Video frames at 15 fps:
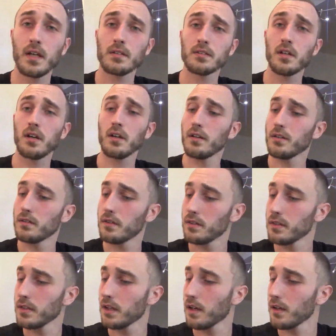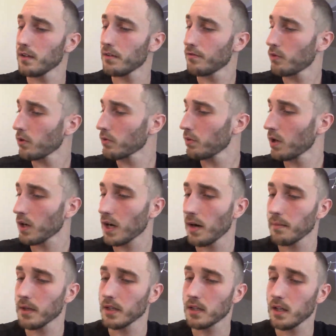saw the Fourth Wall
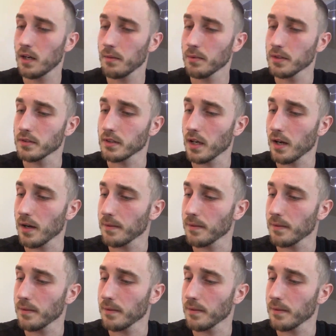Comedy Club is